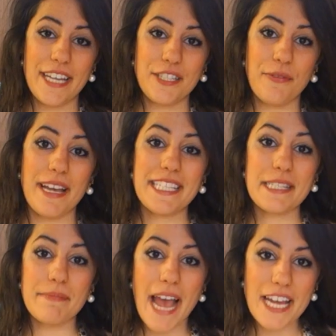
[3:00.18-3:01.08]
so I
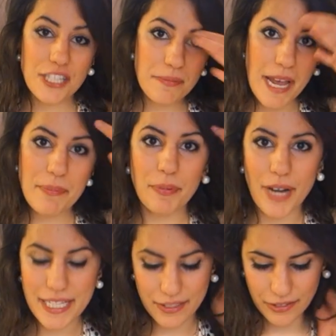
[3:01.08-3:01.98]
smashed my
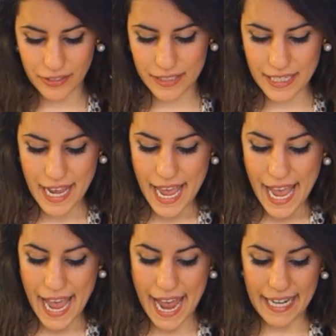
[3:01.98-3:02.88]
pretzels,
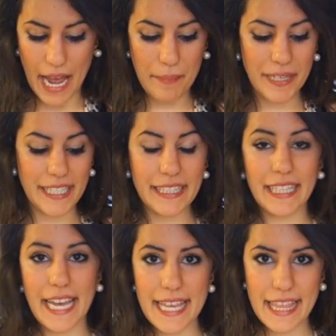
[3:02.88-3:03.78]
and I'm going to
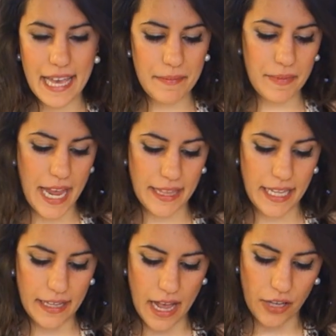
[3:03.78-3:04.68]
lay them, and
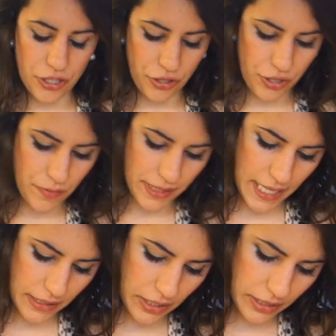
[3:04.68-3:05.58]
I'll show you what
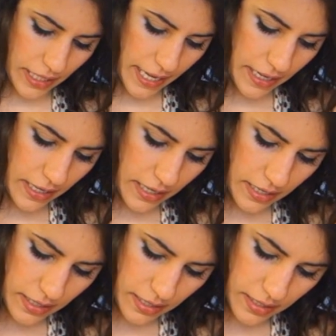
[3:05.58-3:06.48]
they look like.
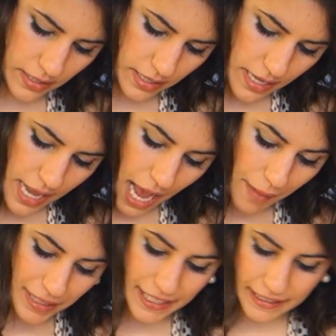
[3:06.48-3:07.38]

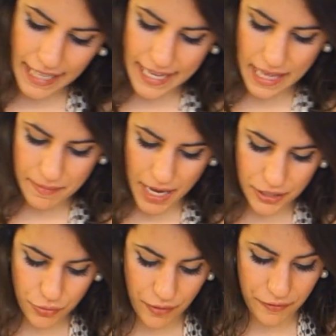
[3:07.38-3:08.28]
I'm going to lay them
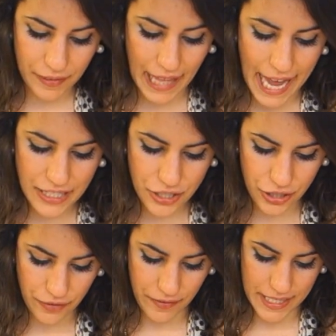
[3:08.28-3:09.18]
onto a flat
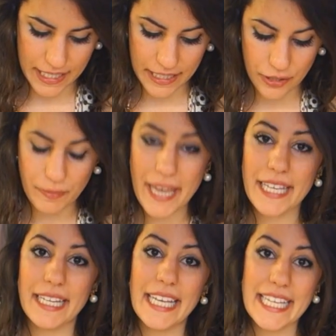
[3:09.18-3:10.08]
surface. This will make
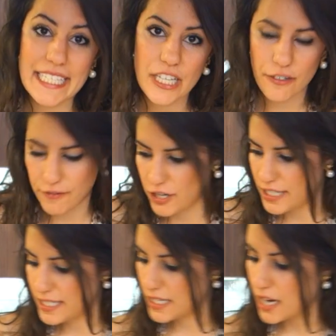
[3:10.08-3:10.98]
it easier for
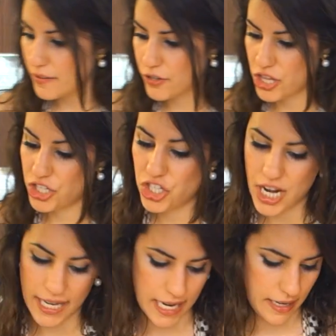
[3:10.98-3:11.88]
us to cover the
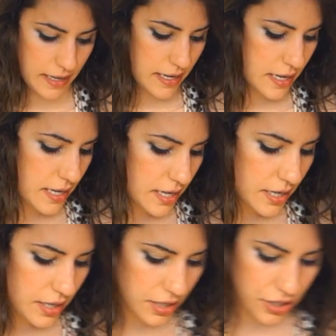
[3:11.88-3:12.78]
chicken.
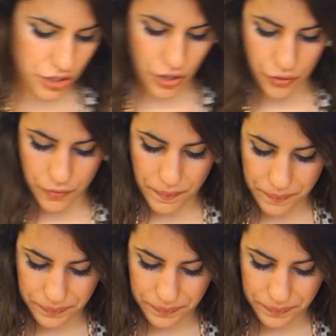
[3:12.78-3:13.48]
So